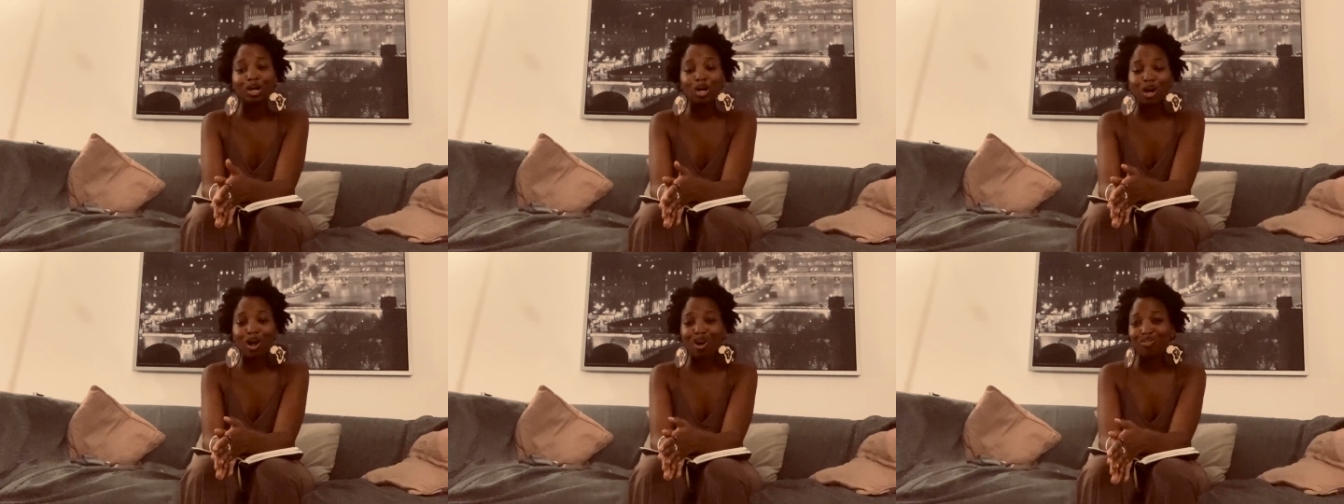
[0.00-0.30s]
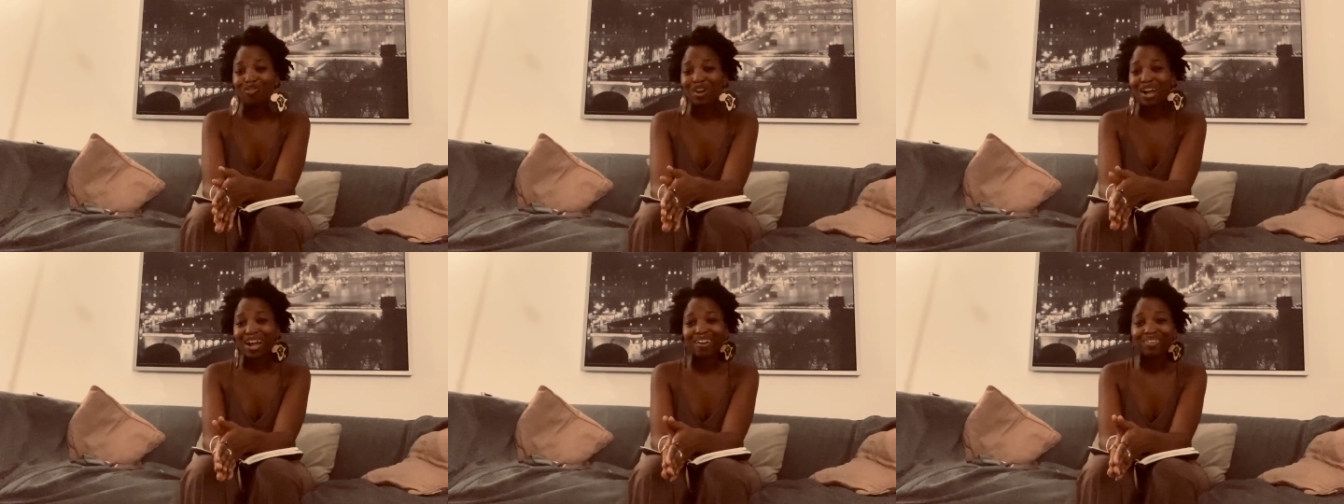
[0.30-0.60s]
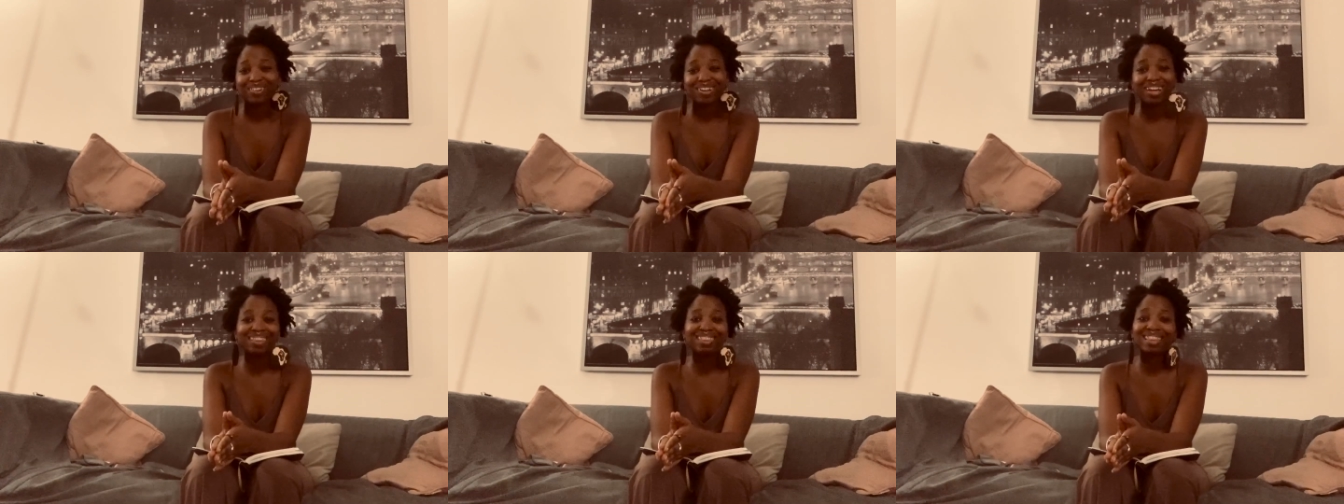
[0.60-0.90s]

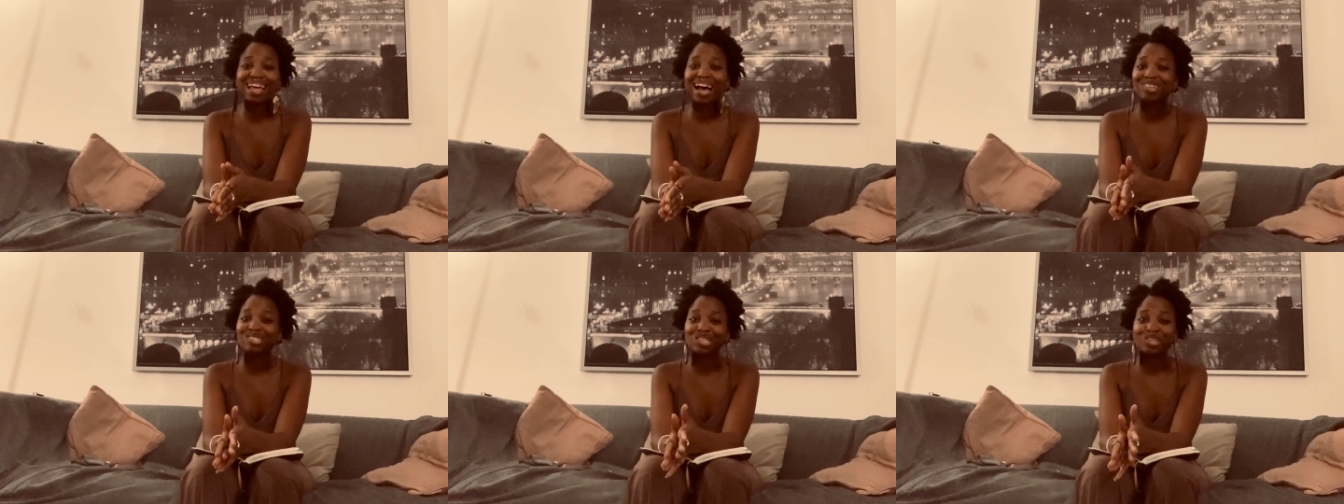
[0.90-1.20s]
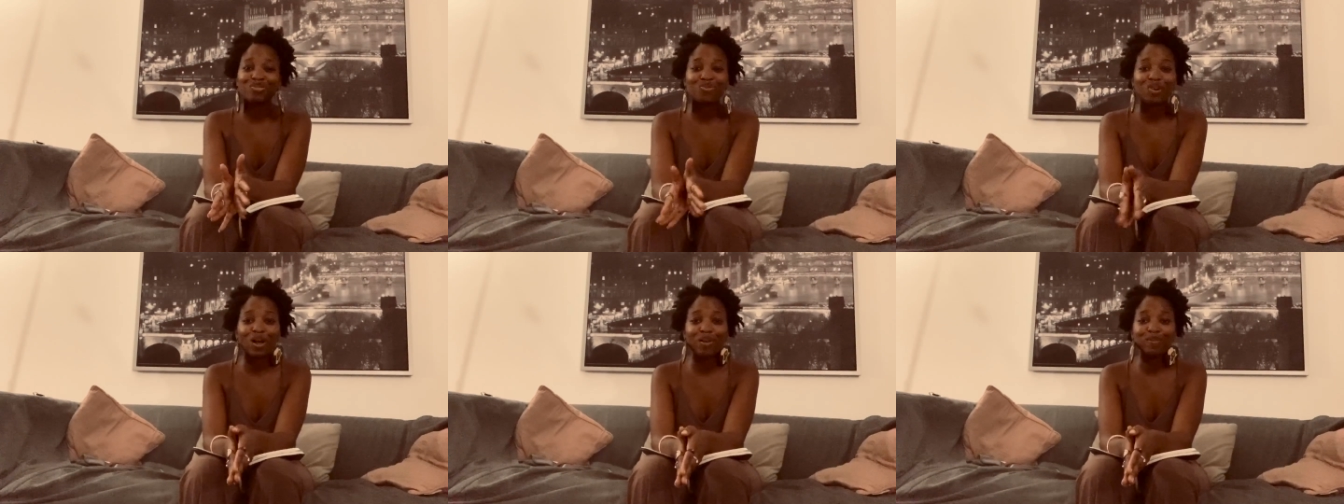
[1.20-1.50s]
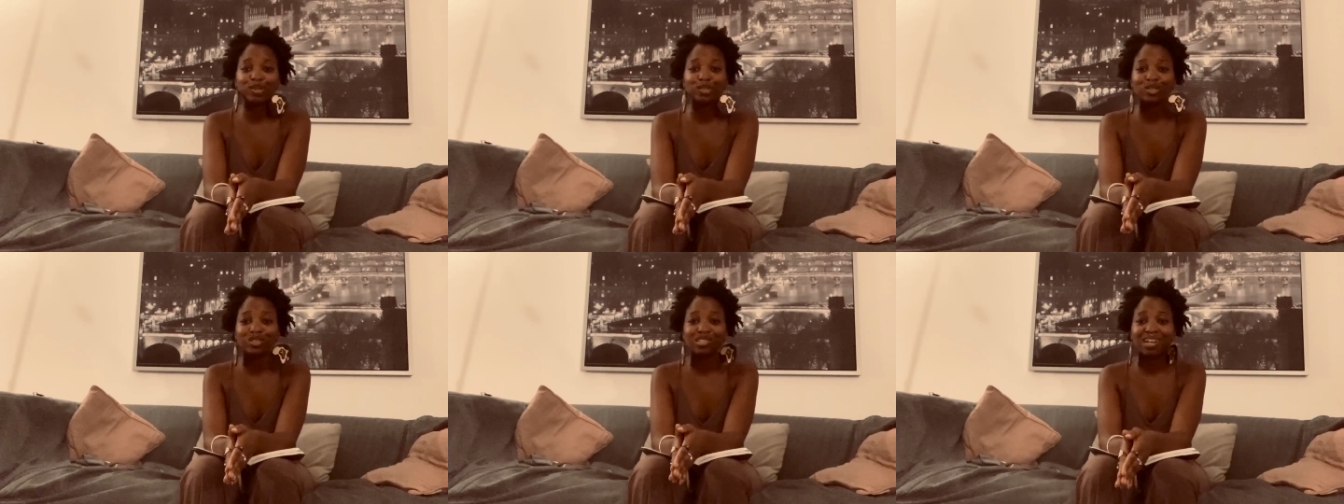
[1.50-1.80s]
around
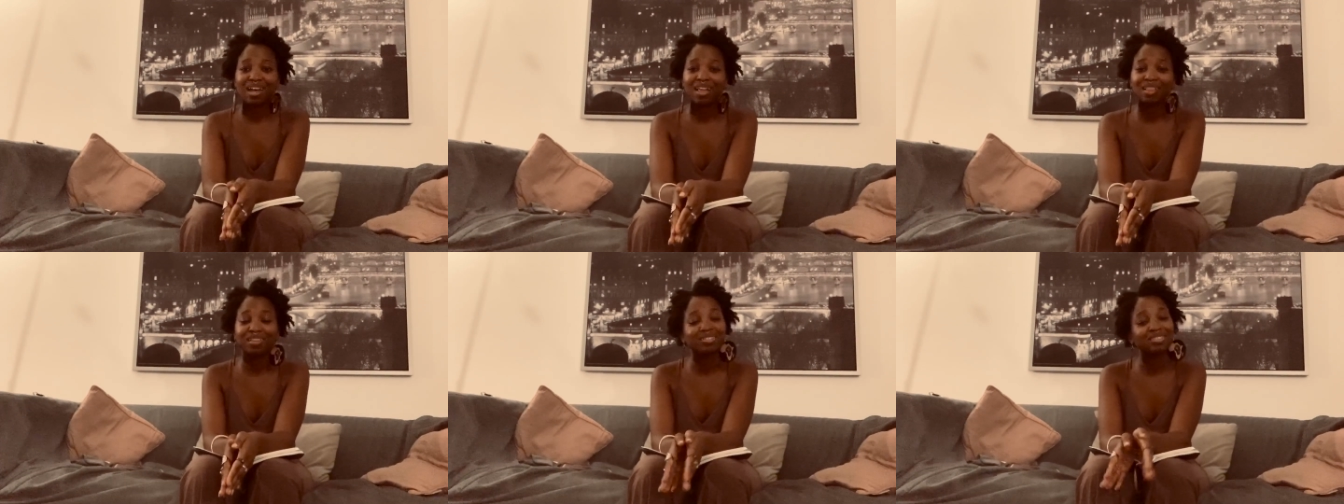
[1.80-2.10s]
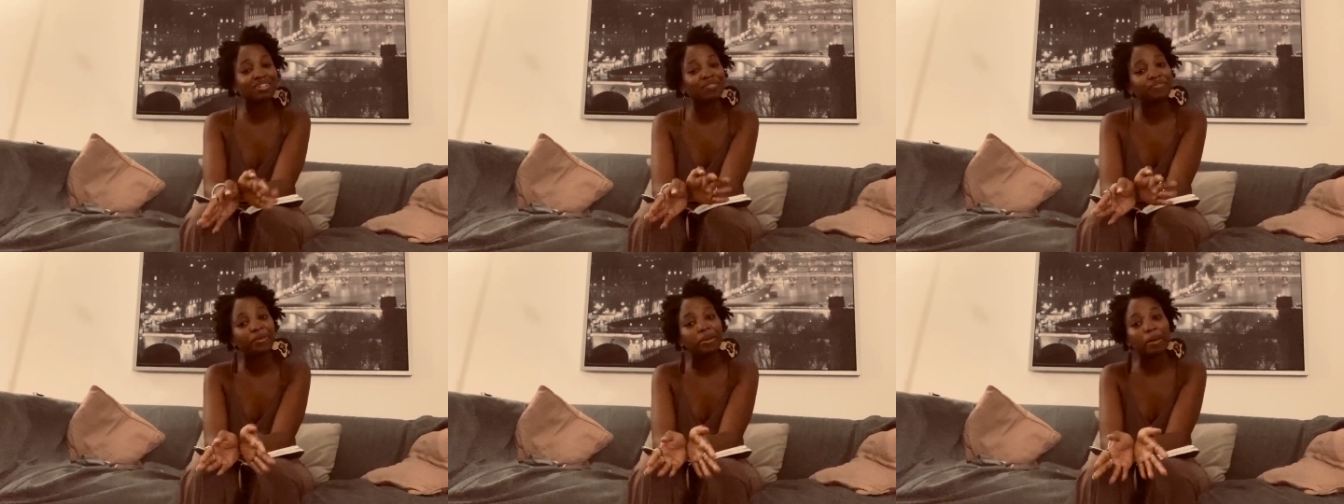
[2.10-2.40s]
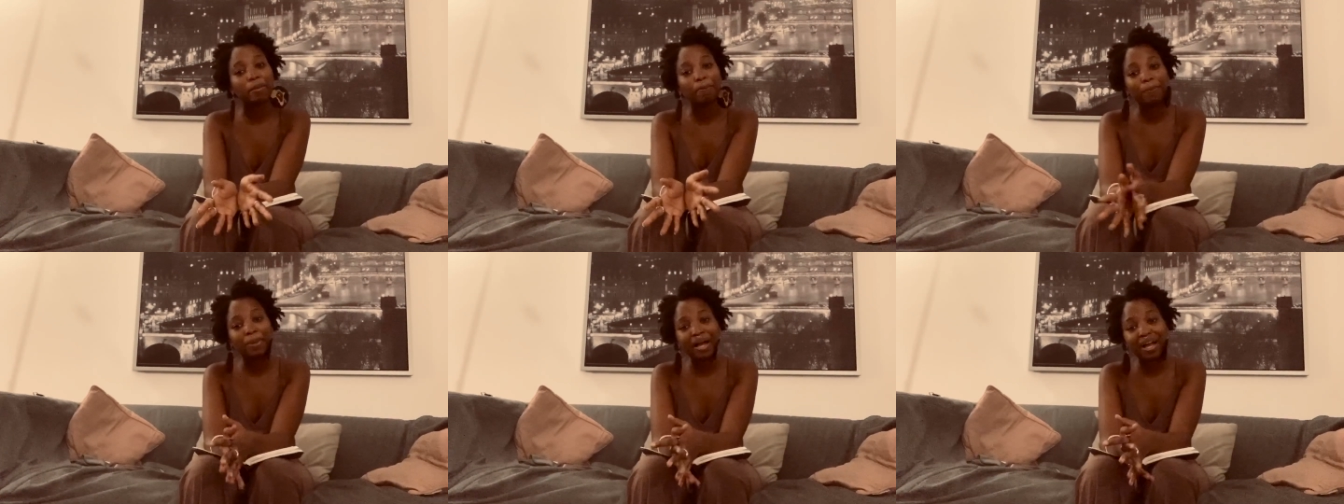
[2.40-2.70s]
$1,500 if you
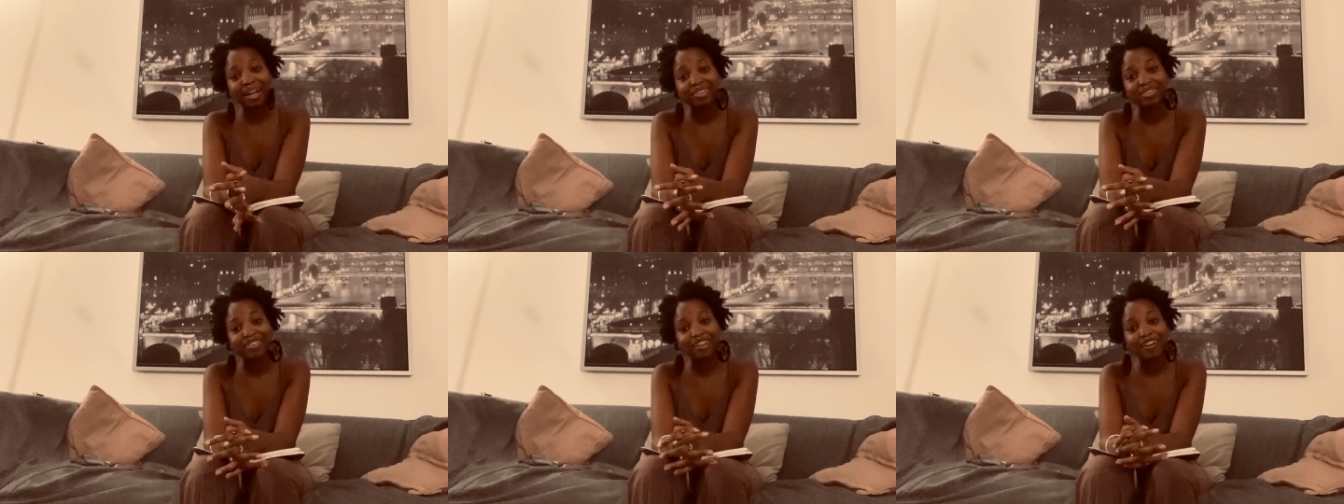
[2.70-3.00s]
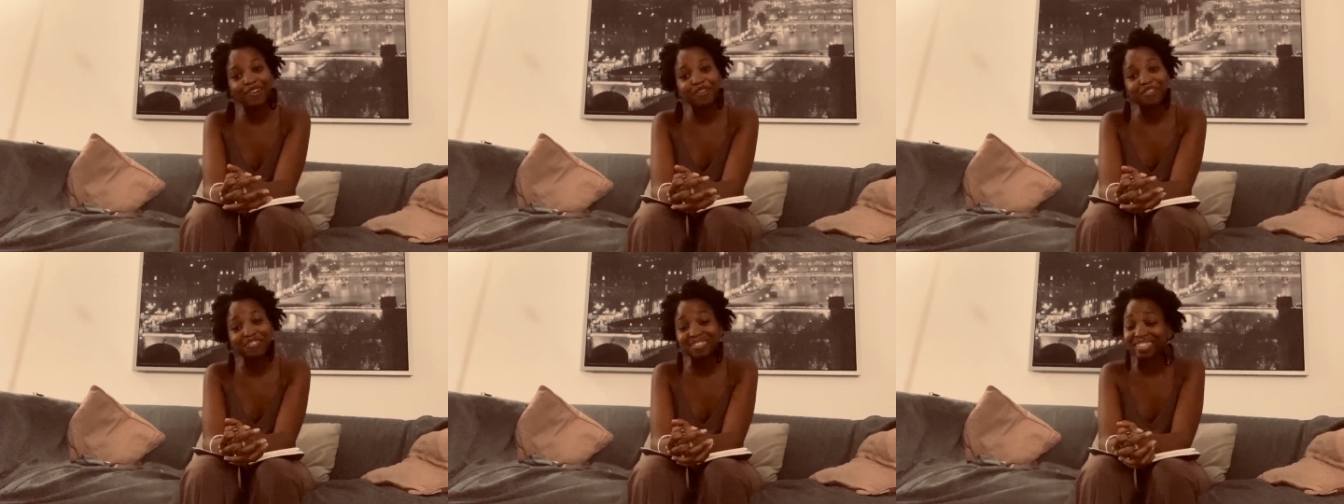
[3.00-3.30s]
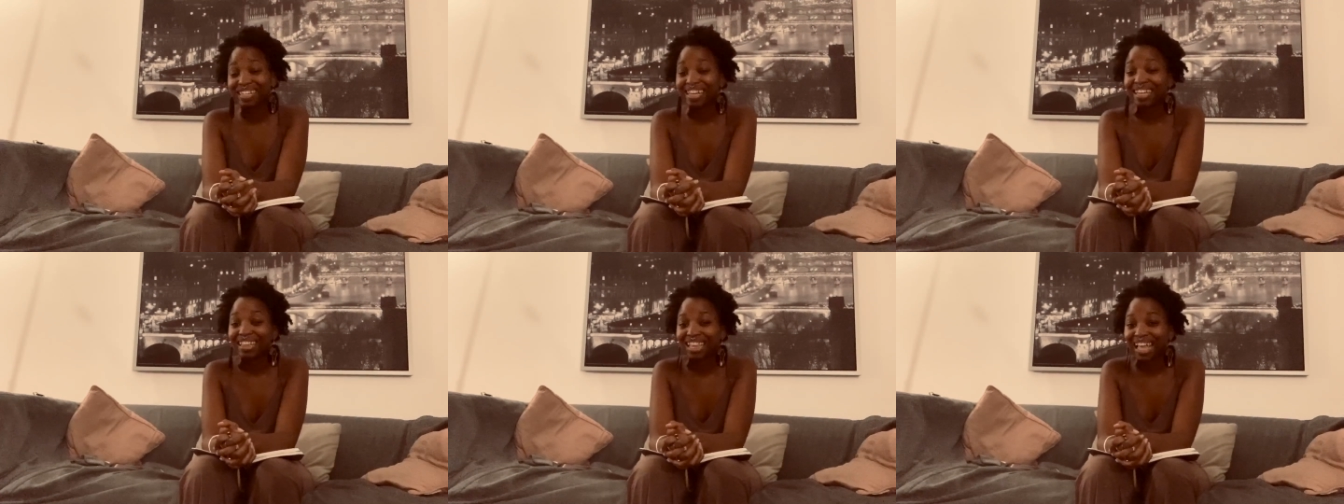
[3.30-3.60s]
combine those,
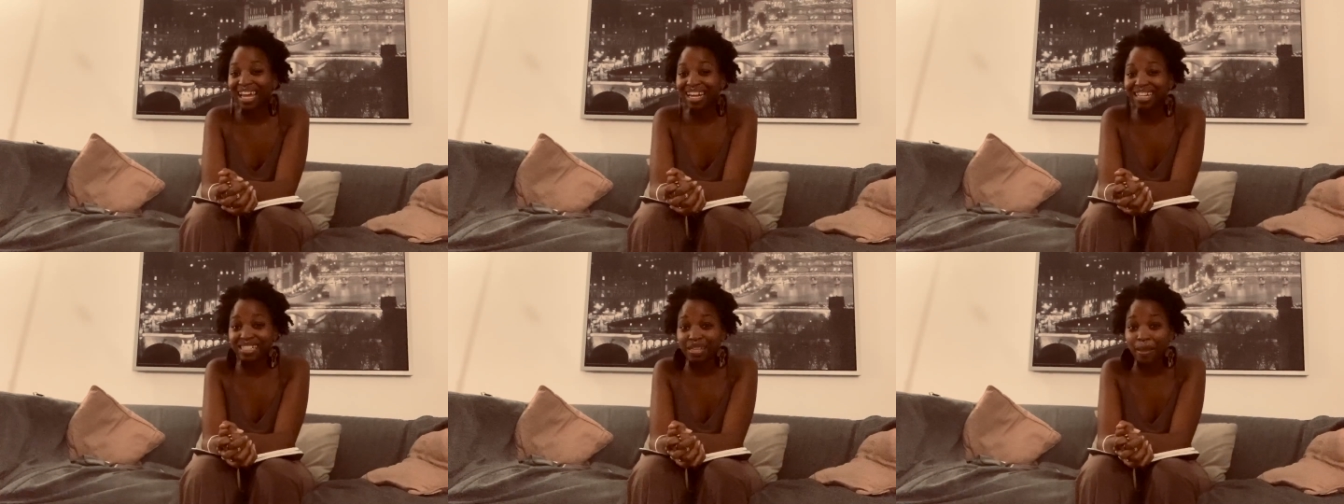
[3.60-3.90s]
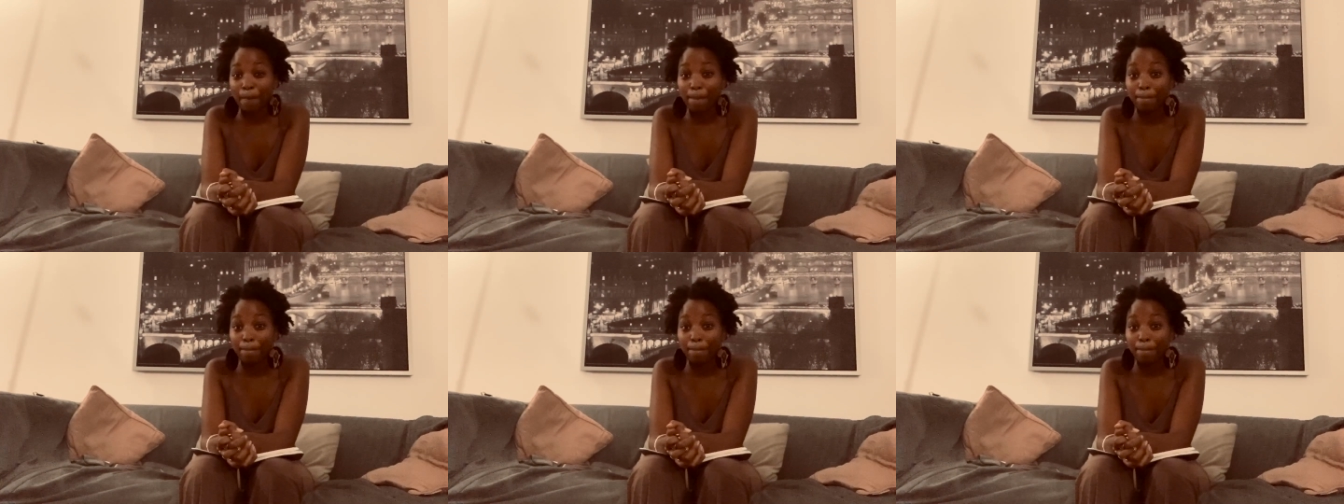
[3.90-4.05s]
and that is a